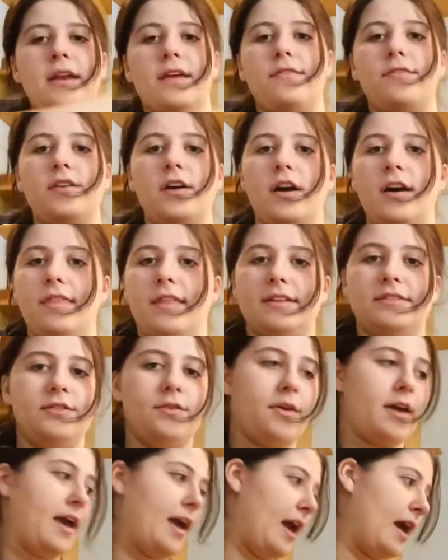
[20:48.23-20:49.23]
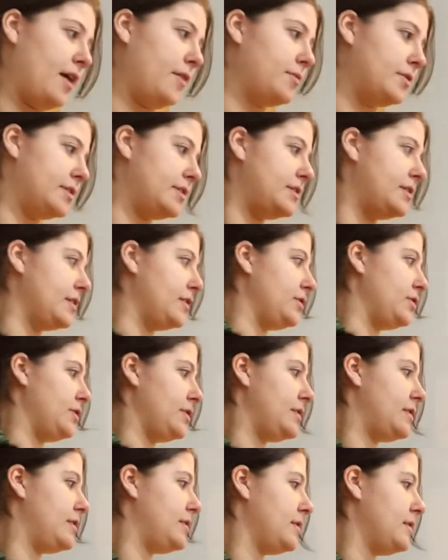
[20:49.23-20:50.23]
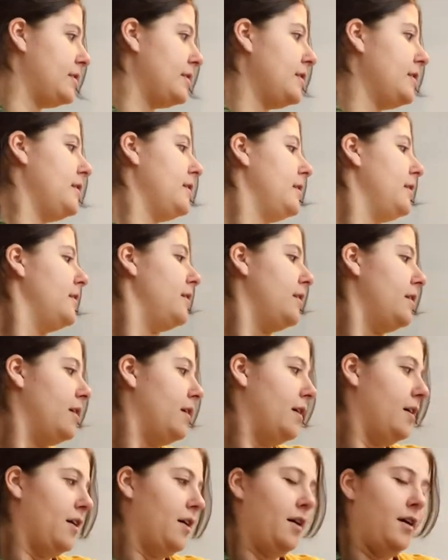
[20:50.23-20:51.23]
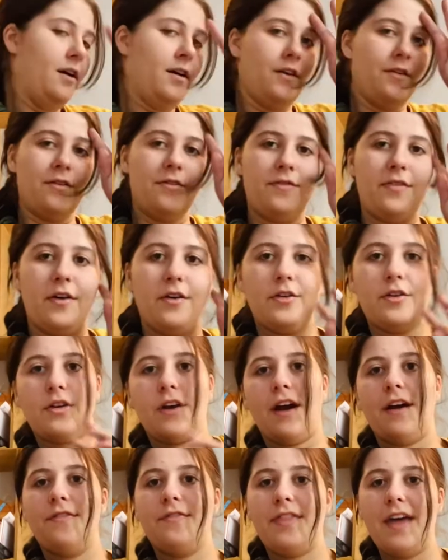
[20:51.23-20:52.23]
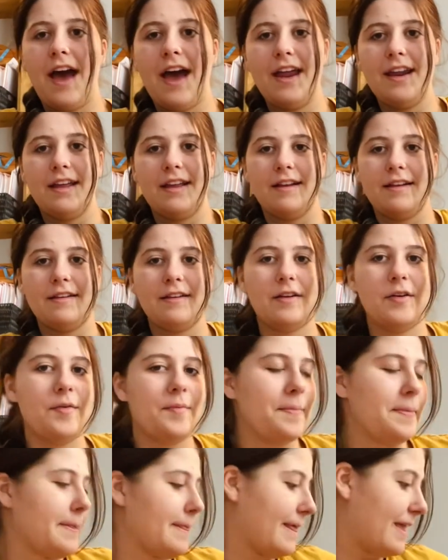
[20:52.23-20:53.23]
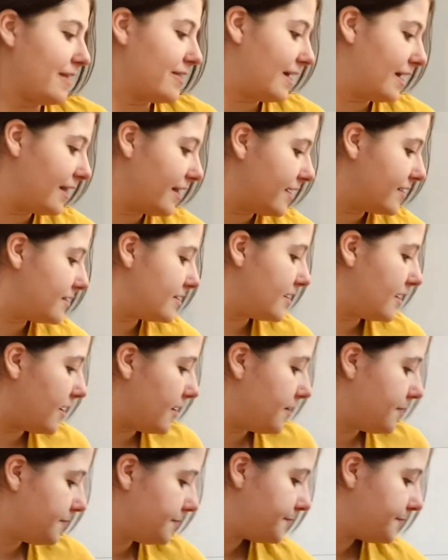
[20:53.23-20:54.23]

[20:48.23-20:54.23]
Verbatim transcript: if not, that's okay. I will still just photograph that and get that listed.